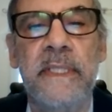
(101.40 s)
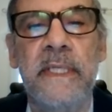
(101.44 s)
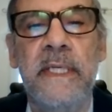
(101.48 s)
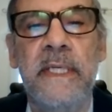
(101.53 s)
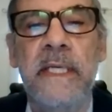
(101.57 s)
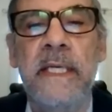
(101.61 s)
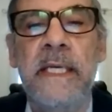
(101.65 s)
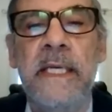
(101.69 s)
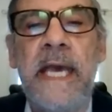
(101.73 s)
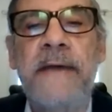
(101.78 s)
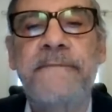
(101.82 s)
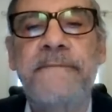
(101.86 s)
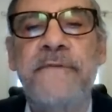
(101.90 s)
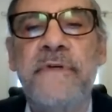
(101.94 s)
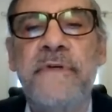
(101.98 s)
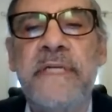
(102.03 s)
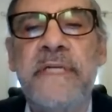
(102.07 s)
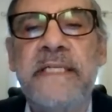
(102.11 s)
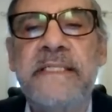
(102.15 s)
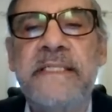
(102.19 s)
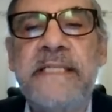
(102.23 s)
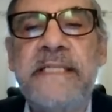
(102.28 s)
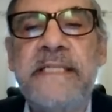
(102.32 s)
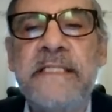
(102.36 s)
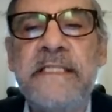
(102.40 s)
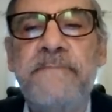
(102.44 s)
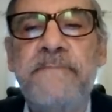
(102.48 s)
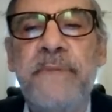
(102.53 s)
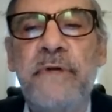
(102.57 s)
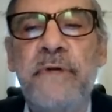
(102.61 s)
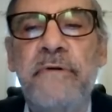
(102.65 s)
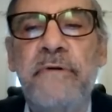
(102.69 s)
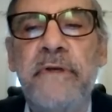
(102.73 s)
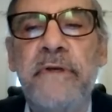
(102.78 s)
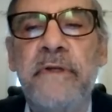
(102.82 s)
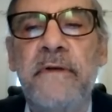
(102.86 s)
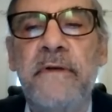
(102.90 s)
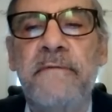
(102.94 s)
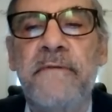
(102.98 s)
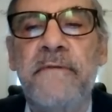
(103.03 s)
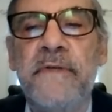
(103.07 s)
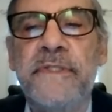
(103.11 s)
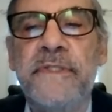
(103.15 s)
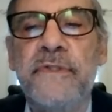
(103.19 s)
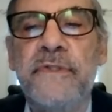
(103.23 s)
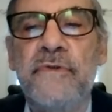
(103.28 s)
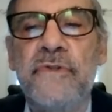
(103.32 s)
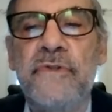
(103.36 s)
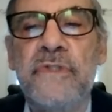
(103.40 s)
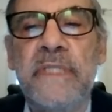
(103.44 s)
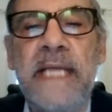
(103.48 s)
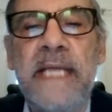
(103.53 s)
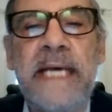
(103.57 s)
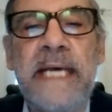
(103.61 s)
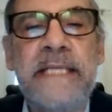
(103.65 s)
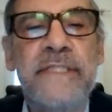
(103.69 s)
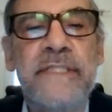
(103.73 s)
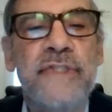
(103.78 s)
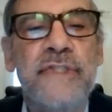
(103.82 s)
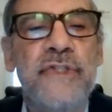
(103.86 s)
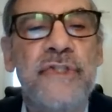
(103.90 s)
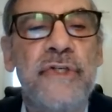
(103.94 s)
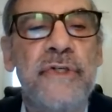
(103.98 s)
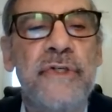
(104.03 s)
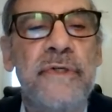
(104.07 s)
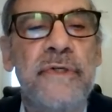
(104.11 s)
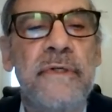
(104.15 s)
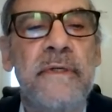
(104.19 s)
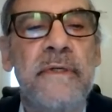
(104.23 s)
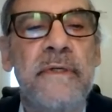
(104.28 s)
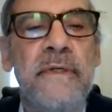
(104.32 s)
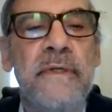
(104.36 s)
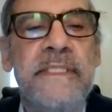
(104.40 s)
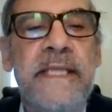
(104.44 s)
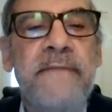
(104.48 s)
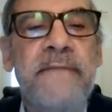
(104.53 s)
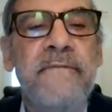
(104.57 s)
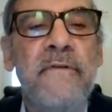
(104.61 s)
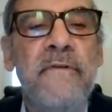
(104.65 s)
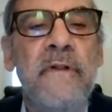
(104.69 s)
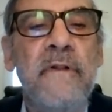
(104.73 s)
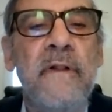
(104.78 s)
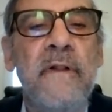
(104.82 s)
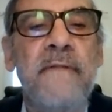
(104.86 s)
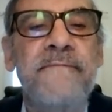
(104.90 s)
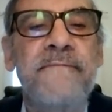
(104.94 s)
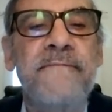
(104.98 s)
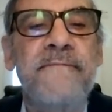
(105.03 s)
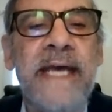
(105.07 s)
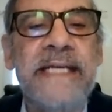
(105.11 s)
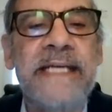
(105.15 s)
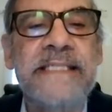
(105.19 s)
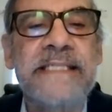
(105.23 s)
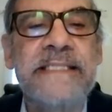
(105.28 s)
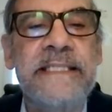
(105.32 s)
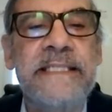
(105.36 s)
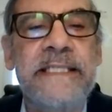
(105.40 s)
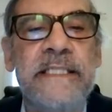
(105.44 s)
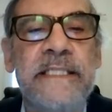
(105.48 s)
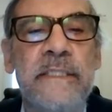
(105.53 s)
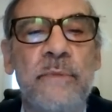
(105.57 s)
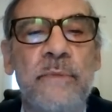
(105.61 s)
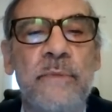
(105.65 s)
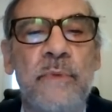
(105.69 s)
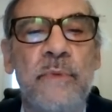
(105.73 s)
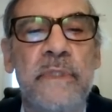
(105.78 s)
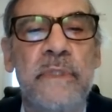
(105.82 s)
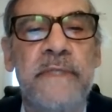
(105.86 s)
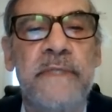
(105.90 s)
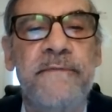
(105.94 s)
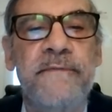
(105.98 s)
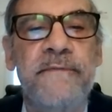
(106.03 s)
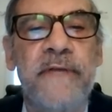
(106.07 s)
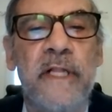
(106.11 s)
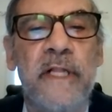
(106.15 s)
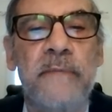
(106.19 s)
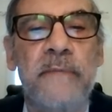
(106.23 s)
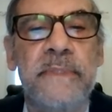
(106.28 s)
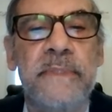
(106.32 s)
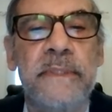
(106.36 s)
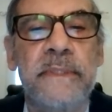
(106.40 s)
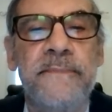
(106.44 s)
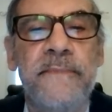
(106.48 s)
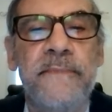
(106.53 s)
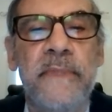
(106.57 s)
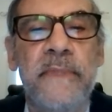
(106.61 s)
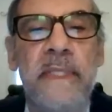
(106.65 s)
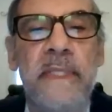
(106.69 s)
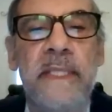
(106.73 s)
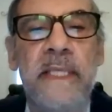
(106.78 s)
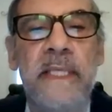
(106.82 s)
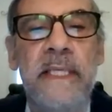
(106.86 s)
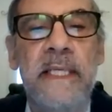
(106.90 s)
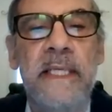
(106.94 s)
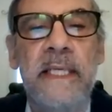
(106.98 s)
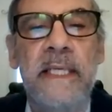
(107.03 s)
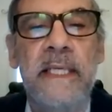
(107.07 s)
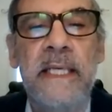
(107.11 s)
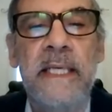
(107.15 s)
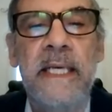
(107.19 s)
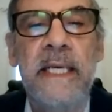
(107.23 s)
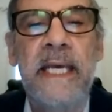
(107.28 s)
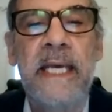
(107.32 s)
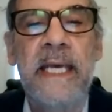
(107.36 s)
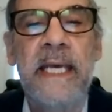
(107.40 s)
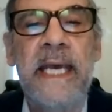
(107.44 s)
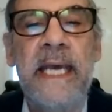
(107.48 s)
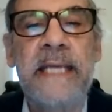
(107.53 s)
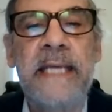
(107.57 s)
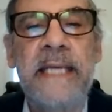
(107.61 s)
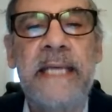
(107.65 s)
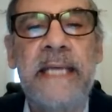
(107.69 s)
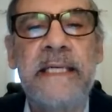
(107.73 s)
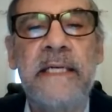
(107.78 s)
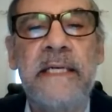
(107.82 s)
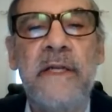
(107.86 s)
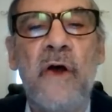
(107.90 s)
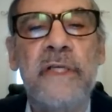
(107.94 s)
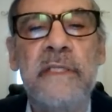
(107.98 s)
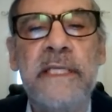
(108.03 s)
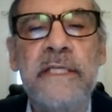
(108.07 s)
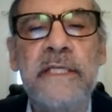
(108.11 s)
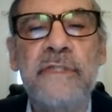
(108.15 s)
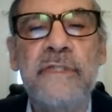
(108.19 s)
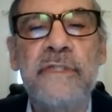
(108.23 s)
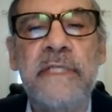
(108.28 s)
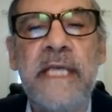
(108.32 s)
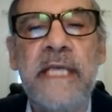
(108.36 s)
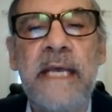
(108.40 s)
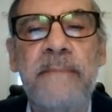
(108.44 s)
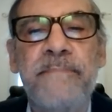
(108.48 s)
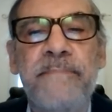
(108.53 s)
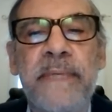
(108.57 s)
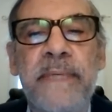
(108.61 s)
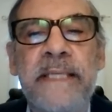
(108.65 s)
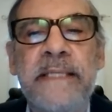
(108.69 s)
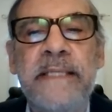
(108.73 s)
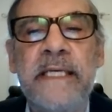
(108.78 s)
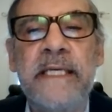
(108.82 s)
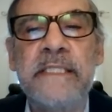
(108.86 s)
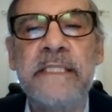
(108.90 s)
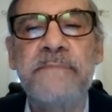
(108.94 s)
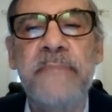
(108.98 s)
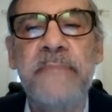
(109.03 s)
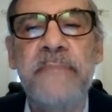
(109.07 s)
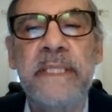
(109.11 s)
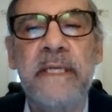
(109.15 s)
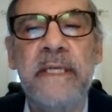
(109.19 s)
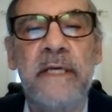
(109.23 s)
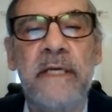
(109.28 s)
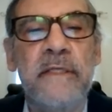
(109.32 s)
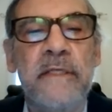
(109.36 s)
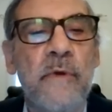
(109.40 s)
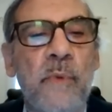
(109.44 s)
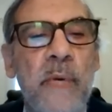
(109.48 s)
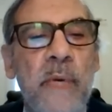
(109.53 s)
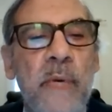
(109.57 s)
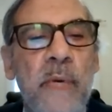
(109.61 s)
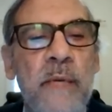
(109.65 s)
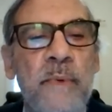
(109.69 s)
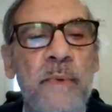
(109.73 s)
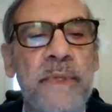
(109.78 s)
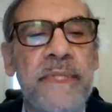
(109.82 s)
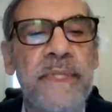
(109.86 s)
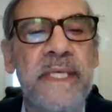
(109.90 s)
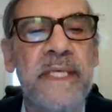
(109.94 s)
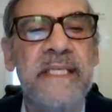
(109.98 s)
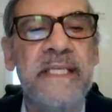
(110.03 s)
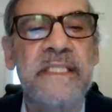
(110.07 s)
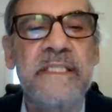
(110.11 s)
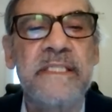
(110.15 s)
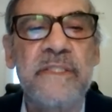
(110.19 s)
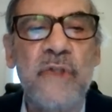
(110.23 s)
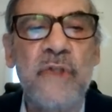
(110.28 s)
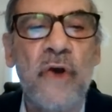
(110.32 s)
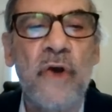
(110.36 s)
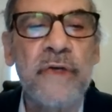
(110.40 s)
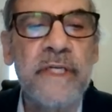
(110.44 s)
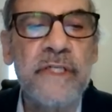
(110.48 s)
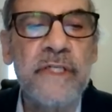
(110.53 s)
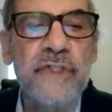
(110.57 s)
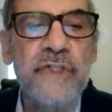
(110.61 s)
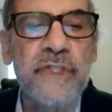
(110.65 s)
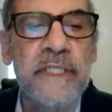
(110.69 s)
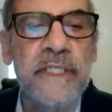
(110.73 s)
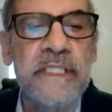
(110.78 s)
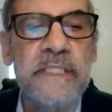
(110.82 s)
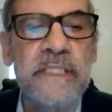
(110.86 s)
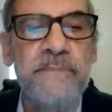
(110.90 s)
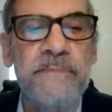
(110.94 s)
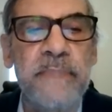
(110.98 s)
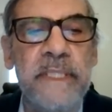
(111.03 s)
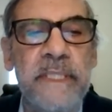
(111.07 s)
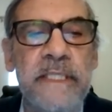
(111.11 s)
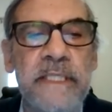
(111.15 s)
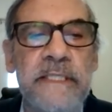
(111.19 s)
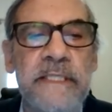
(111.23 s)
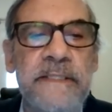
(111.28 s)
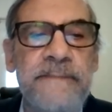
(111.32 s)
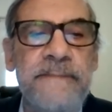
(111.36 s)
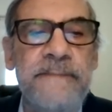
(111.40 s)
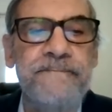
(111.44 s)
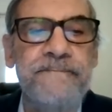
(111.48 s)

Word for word: After an intense period of research last year, several vaccines were developed. An inoculation campaign has been underway with astonishing speed.